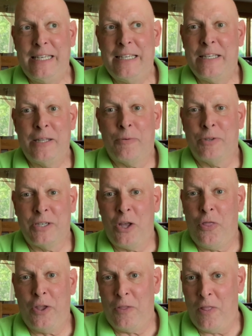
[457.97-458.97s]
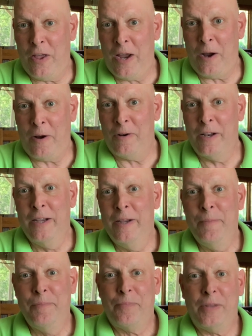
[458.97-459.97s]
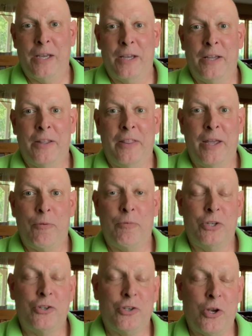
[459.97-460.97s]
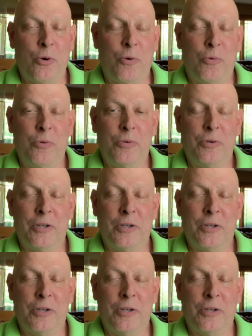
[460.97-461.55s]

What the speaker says: There was nothing there that would show